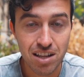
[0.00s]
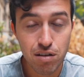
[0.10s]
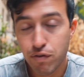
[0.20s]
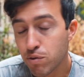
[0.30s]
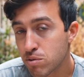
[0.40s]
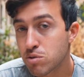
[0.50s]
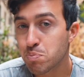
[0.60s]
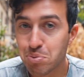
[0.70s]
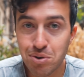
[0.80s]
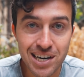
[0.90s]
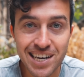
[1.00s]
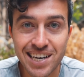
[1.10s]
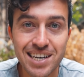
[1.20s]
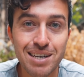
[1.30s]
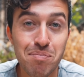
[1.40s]
The food was pretty
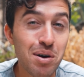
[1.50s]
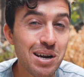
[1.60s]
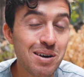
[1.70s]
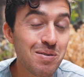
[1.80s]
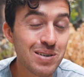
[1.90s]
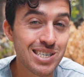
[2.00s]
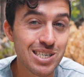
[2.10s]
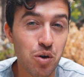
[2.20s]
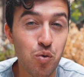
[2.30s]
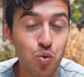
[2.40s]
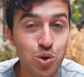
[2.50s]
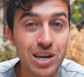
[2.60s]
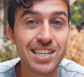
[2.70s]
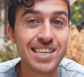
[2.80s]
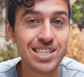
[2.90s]
good, but it was just
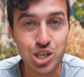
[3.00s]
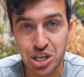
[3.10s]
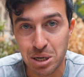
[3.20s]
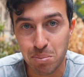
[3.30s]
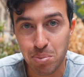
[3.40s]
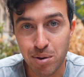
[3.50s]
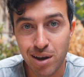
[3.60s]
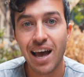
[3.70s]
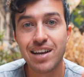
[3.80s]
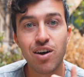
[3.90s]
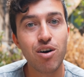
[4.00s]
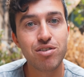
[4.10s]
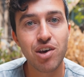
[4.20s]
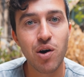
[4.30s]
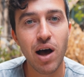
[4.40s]
really cheap. And
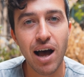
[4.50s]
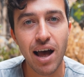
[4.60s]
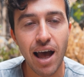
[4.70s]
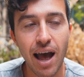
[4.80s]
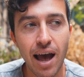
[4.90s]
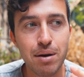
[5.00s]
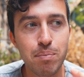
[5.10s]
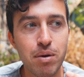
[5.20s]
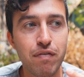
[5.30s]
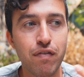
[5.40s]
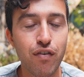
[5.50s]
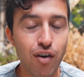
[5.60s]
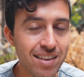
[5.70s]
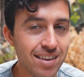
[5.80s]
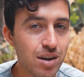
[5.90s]
also, I had
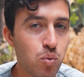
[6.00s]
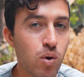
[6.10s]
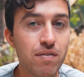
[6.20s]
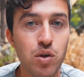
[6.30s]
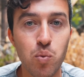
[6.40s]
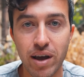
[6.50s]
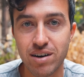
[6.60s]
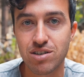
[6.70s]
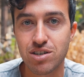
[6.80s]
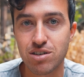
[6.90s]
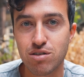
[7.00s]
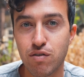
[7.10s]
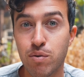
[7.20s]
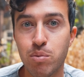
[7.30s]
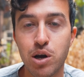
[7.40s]
befriended one of the waiters just
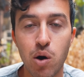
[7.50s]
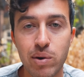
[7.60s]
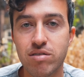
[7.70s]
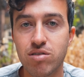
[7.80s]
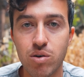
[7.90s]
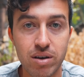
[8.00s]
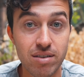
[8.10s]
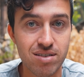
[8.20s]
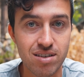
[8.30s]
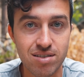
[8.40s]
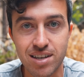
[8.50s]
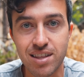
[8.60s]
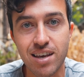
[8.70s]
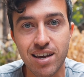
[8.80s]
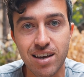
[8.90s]
from going so
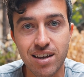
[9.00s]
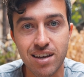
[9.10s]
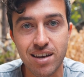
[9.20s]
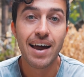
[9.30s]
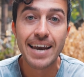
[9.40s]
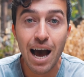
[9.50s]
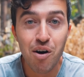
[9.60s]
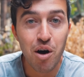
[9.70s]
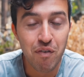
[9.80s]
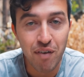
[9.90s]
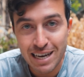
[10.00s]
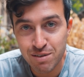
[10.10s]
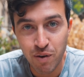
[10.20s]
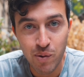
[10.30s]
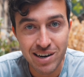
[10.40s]
consistently. Now,
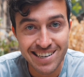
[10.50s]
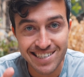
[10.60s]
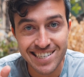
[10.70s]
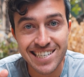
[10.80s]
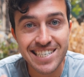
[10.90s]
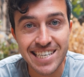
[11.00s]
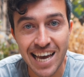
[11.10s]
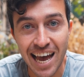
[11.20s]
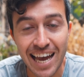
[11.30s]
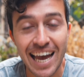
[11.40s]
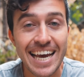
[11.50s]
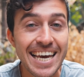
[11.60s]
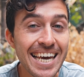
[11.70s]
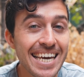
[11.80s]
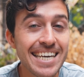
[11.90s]
fast forward until today,
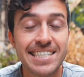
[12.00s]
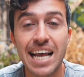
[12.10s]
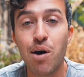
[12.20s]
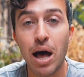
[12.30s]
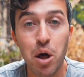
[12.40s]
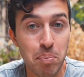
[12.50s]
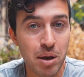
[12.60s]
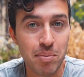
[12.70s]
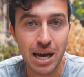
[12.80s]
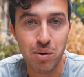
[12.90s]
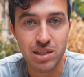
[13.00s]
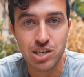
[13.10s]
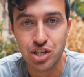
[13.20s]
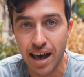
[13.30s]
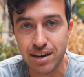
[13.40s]
he is now helping me out with the
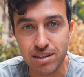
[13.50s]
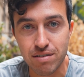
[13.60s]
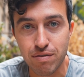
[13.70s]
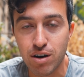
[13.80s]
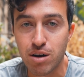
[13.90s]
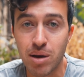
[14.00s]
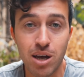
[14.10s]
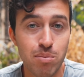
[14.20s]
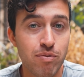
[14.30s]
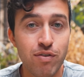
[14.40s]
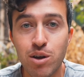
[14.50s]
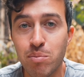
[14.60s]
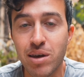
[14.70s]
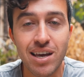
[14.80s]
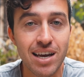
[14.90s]
channel, from help
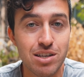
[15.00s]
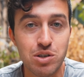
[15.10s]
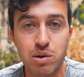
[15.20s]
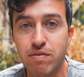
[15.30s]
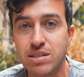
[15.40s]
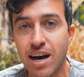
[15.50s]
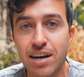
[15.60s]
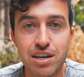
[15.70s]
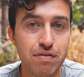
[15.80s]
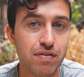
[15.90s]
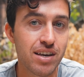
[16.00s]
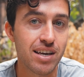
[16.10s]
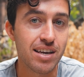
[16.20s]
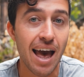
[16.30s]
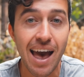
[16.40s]
filming and doing
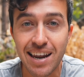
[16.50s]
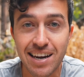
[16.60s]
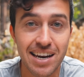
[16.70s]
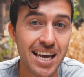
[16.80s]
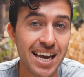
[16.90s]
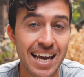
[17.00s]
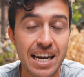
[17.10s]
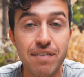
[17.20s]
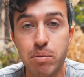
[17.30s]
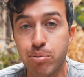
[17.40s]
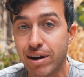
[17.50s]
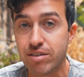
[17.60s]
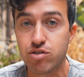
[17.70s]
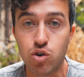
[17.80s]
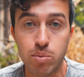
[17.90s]
photography, editing, and even
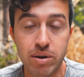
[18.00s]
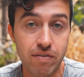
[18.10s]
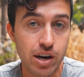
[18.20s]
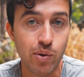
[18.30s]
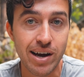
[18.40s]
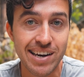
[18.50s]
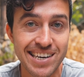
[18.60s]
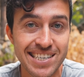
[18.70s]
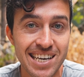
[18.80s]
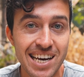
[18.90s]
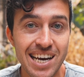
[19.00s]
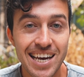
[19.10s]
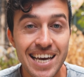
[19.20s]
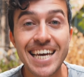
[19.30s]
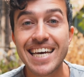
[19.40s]
brainstorming video ideas.
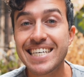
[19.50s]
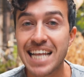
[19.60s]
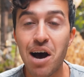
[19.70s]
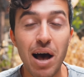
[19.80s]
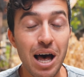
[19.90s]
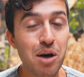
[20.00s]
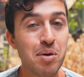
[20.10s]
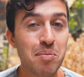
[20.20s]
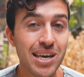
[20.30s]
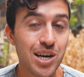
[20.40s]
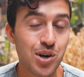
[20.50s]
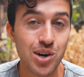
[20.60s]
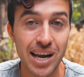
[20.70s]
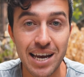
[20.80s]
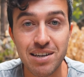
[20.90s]
He is now helping me
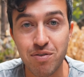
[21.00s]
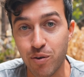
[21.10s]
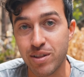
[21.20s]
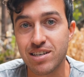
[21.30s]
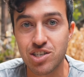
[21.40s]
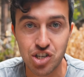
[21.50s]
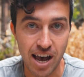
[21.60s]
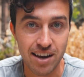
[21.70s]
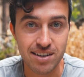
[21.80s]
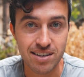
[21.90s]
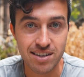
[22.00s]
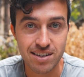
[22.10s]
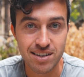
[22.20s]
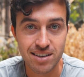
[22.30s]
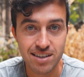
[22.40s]
create for this channel.
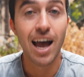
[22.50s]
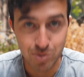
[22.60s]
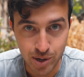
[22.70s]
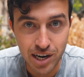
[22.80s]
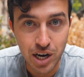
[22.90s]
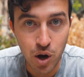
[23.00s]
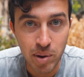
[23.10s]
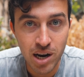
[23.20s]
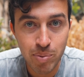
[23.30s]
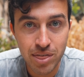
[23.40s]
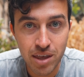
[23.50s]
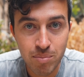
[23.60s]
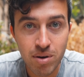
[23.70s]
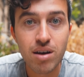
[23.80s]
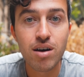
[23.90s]
And we're gonna go meet up with
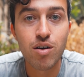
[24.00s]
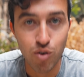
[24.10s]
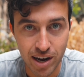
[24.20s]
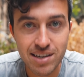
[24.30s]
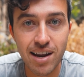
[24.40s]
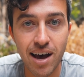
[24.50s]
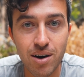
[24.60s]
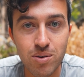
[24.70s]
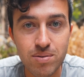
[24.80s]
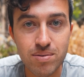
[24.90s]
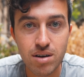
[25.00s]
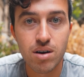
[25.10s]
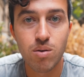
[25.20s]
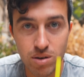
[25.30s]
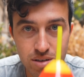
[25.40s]
him right now,
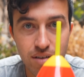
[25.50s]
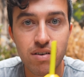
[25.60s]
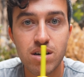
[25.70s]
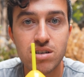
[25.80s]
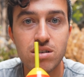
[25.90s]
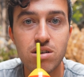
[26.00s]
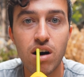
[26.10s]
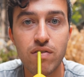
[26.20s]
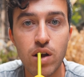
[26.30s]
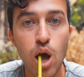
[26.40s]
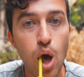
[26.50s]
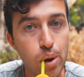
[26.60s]
once I finish this coffee.